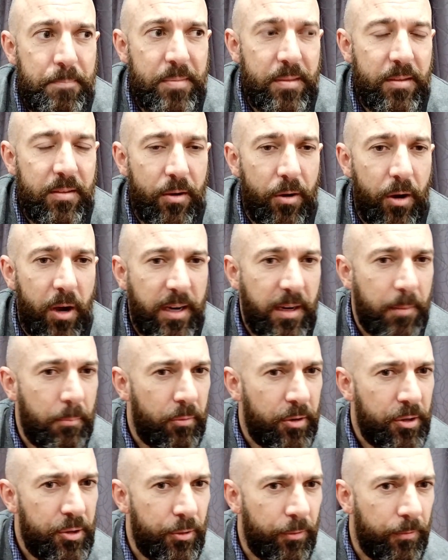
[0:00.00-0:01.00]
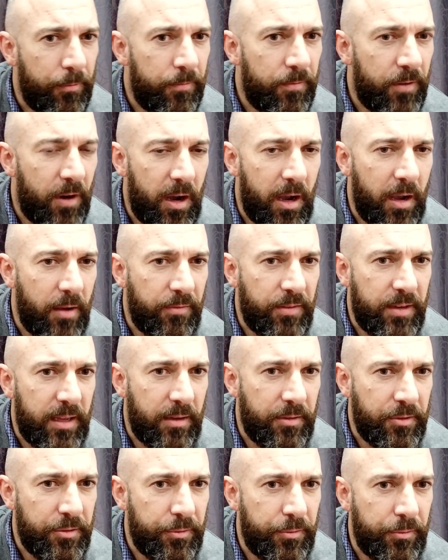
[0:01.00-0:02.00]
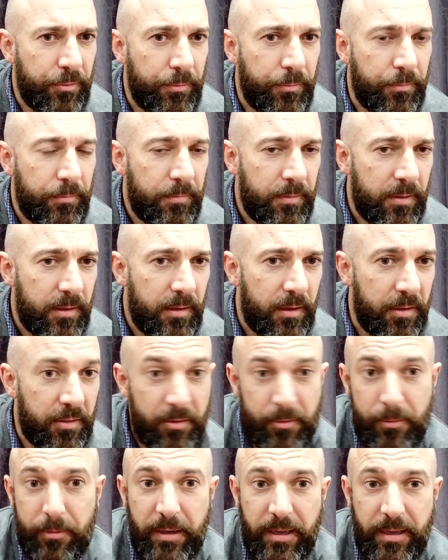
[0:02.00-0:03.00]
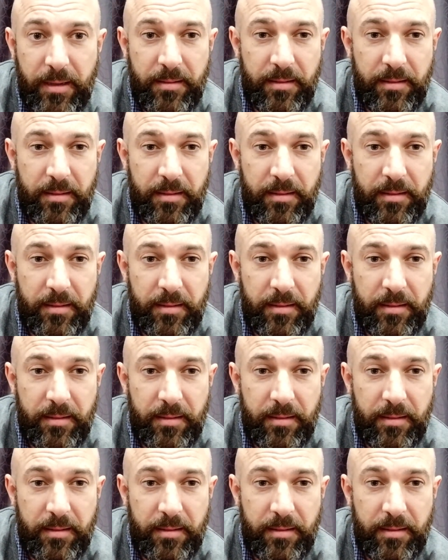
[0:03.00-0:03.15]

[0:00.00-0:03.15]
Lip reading: So I can bring your 5 down to a 3.